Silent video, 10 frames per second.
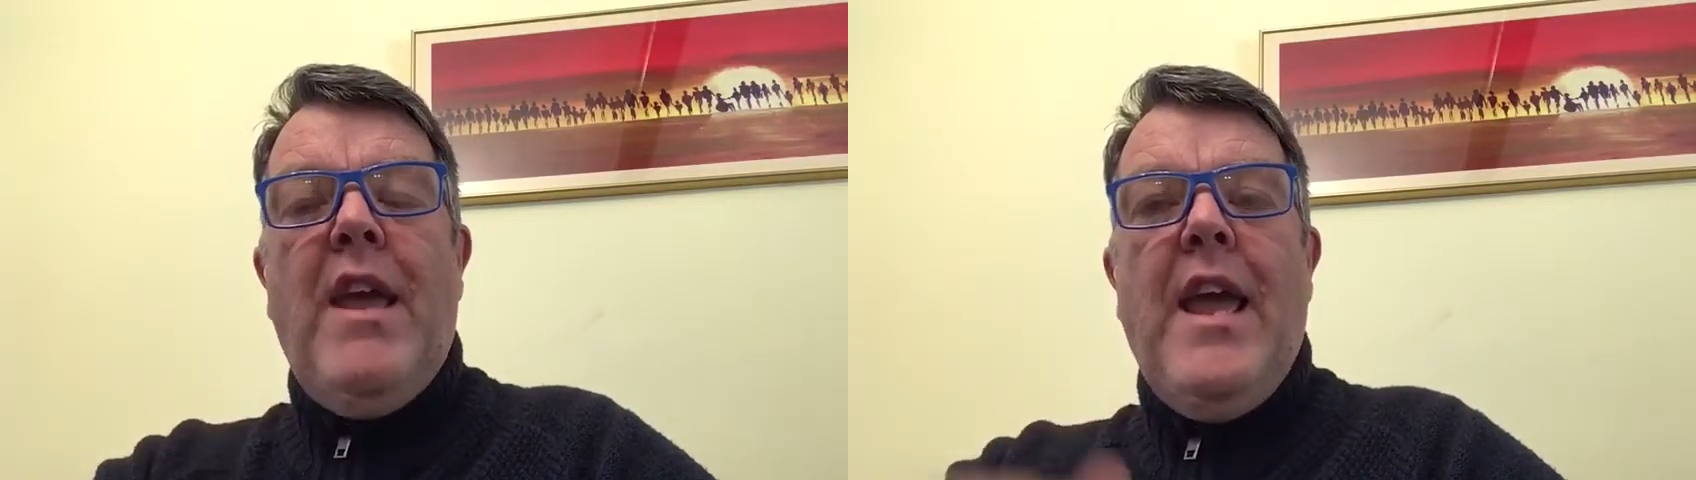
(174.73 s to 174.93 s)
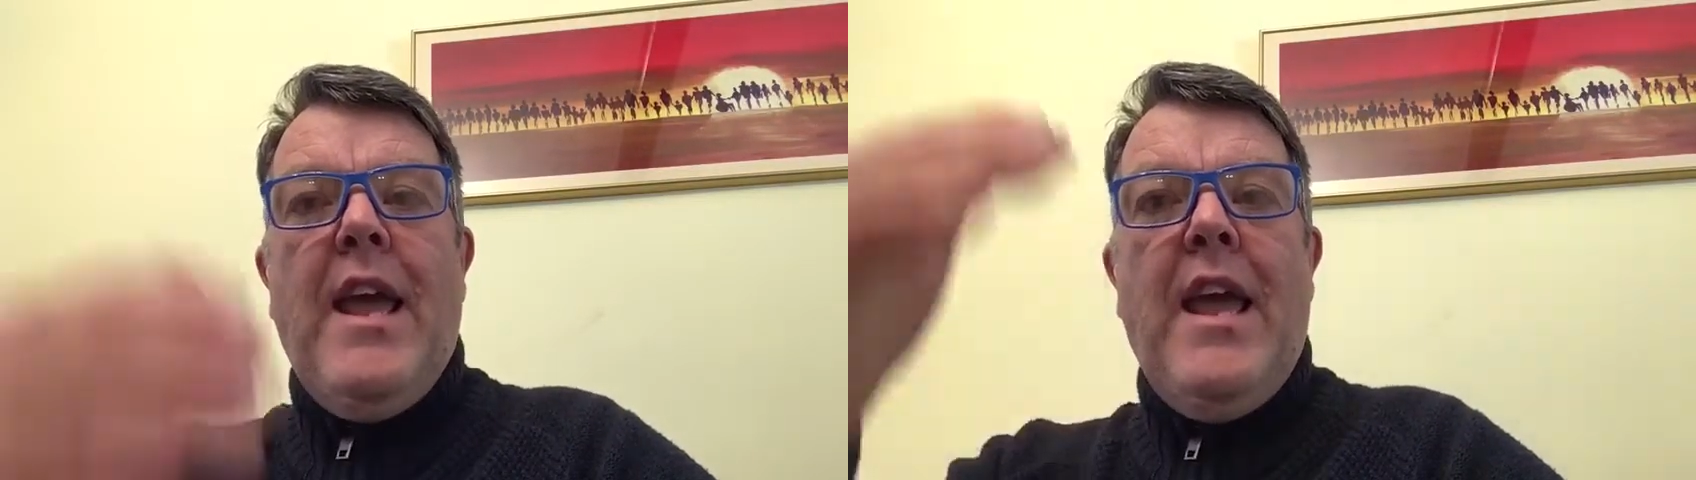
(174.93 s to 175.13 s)

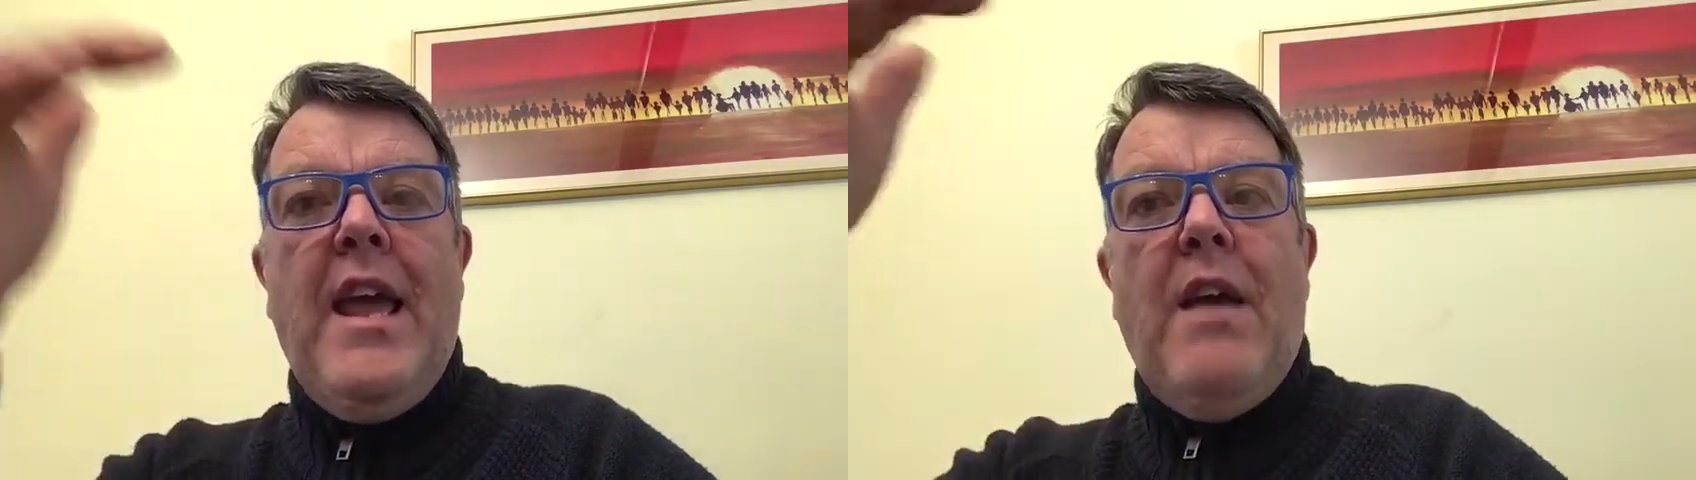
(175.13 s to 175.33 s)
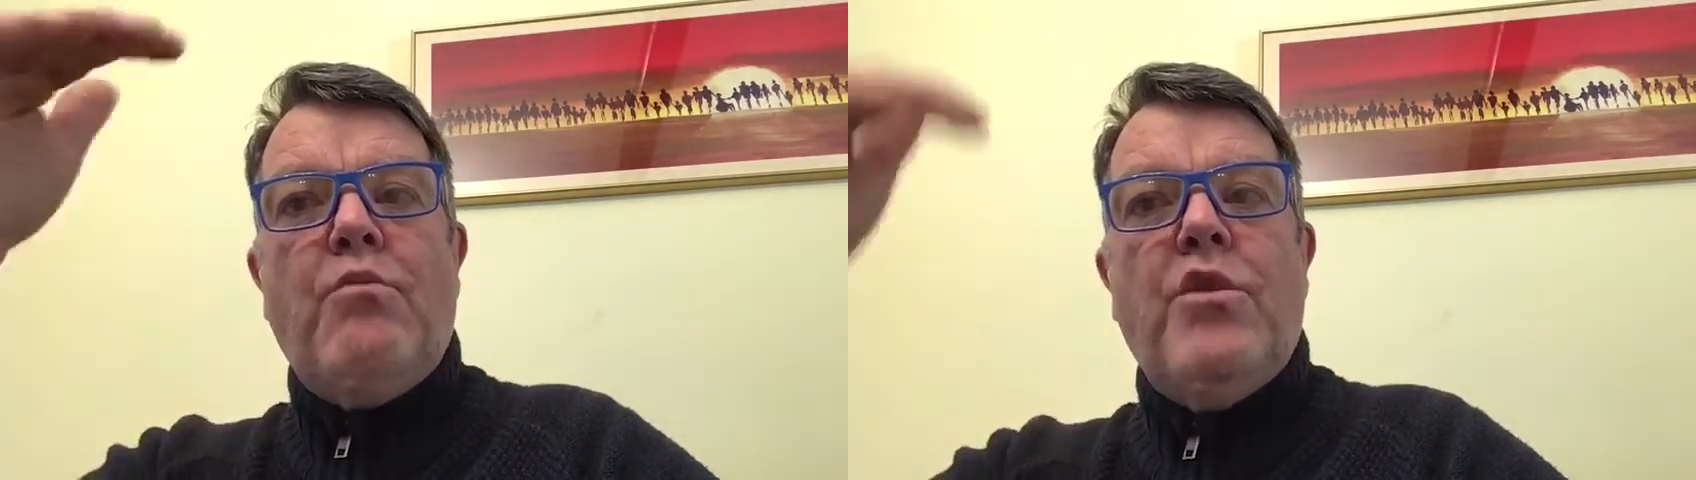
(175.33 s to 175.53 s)

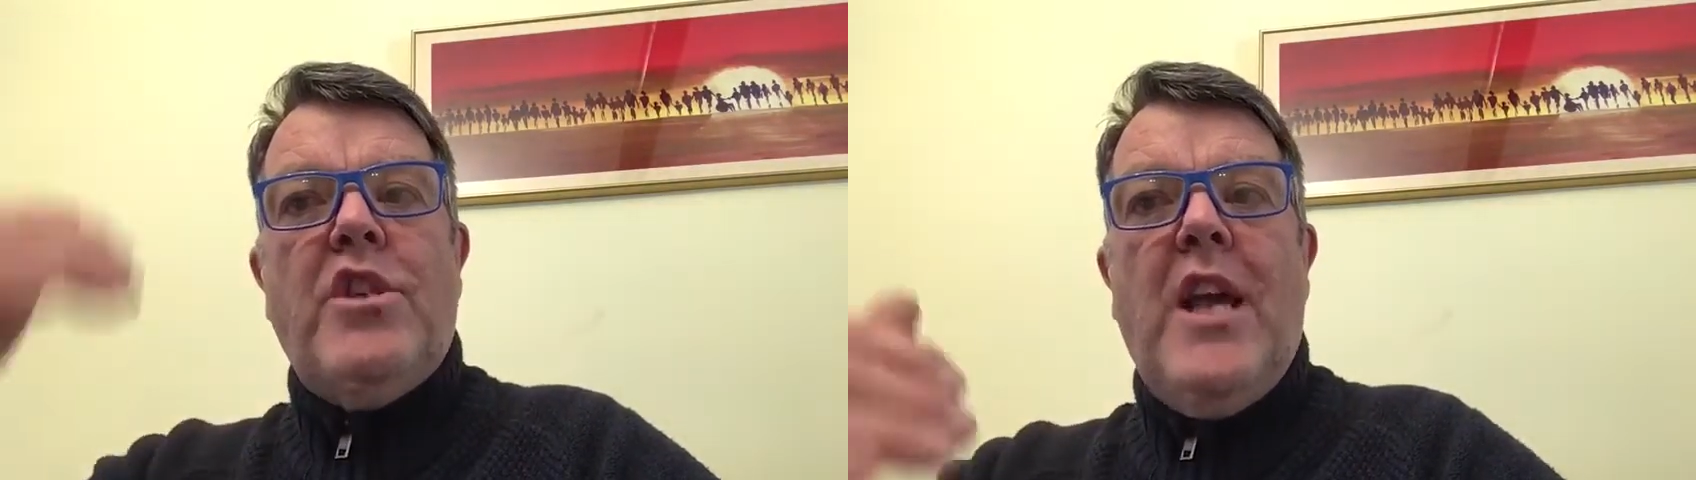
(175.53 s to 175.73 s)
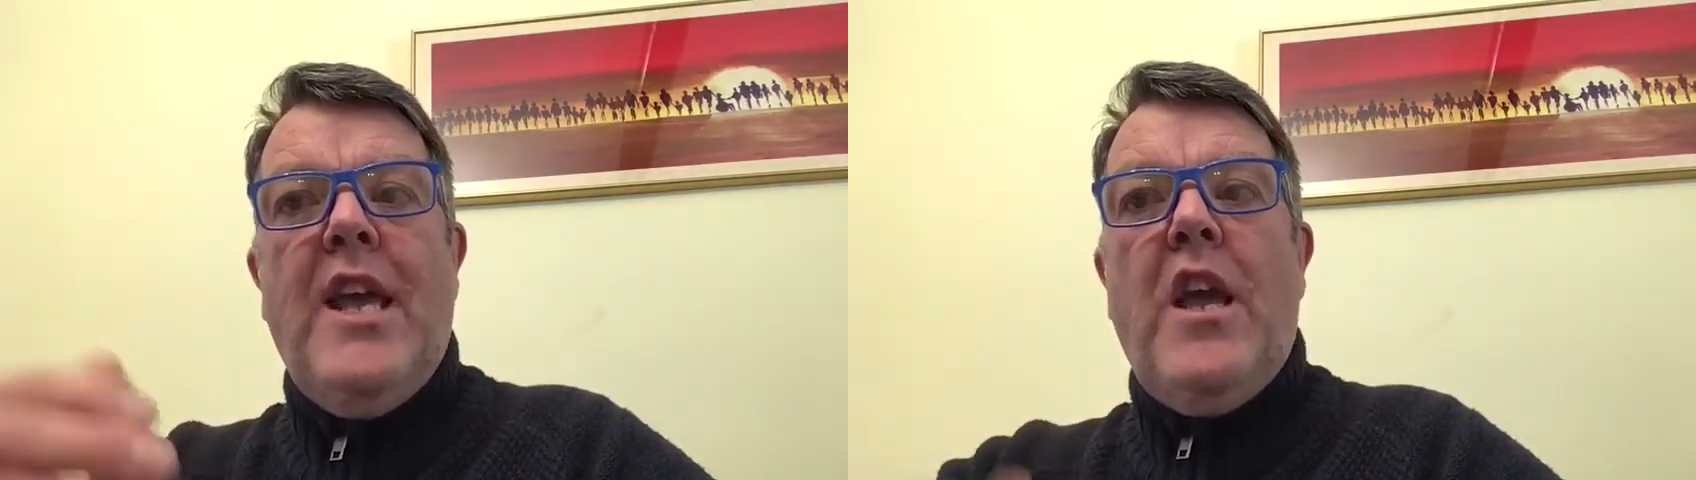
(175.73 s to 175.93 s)
heir and would
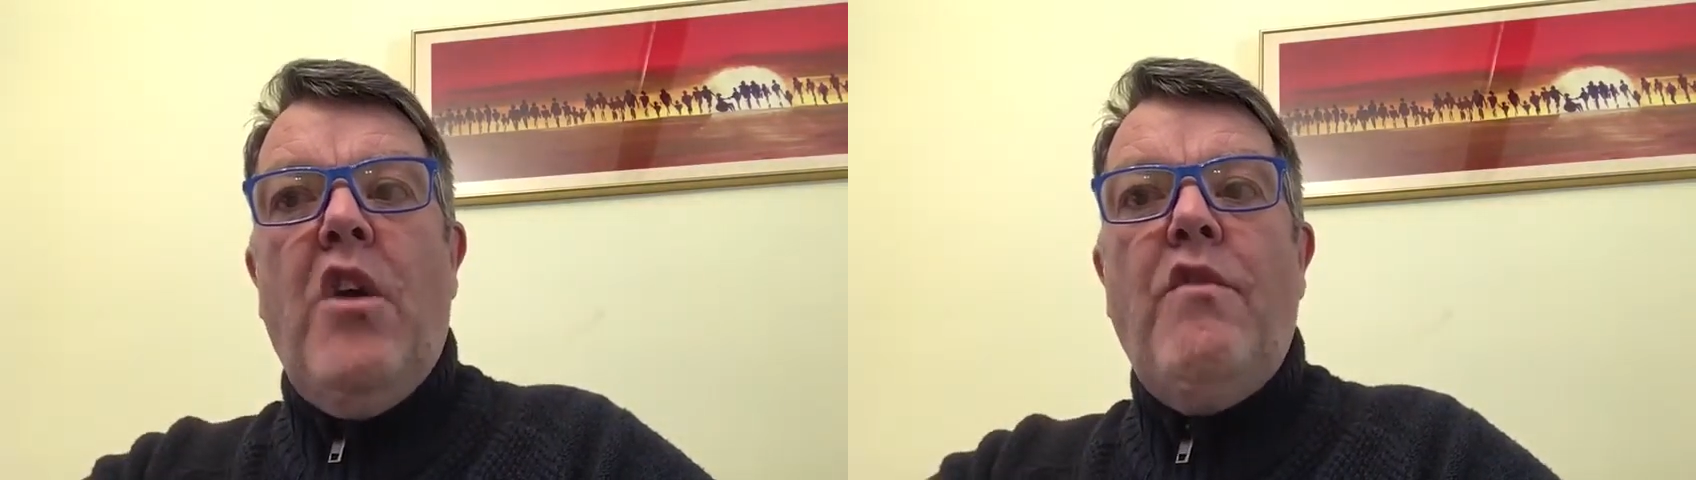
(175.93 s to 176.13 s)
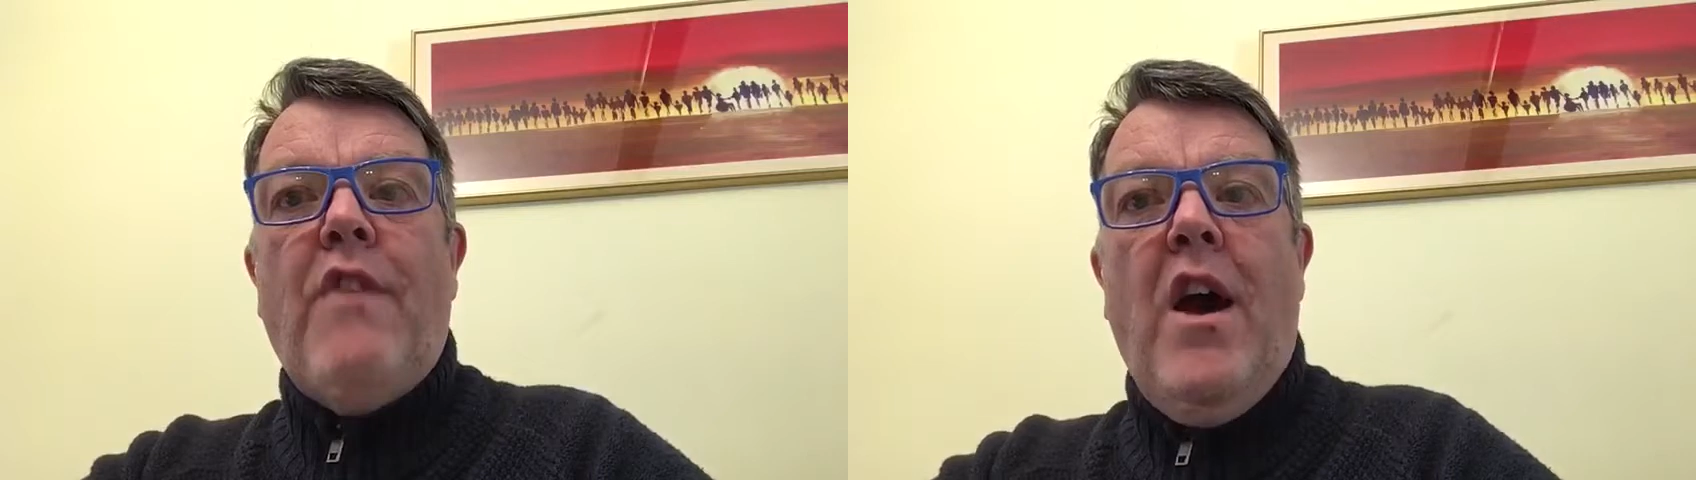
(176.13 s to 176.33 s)
take
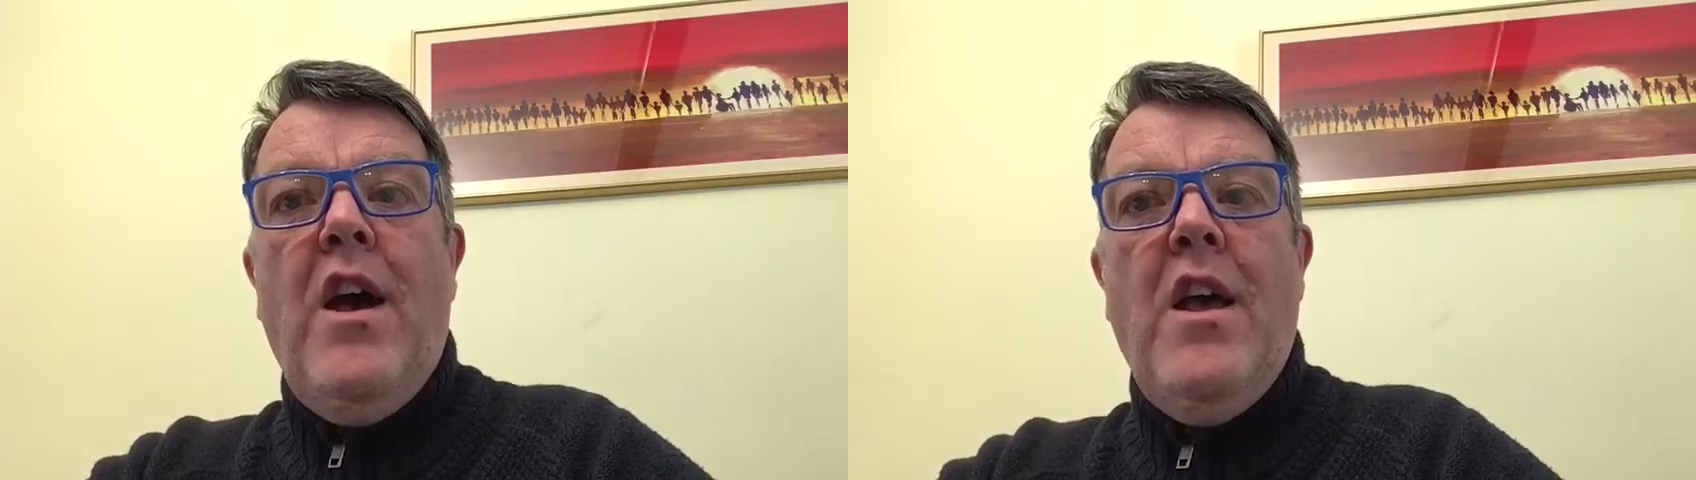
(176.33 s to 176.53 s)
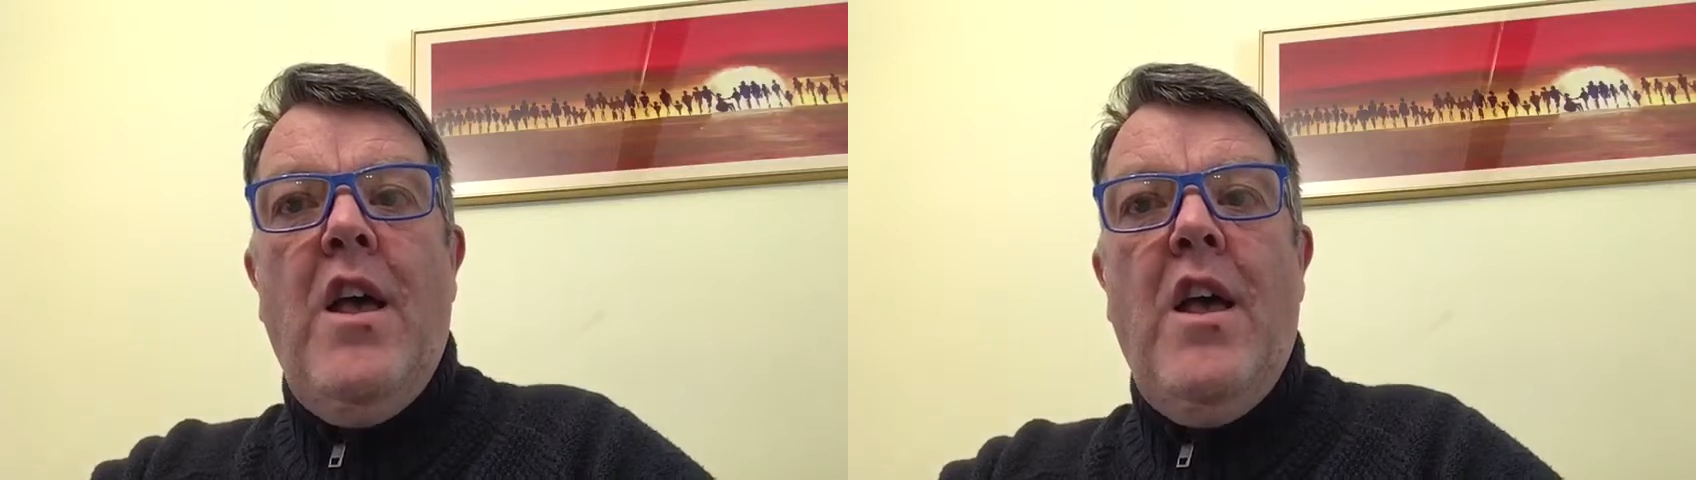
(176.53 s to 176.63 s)
over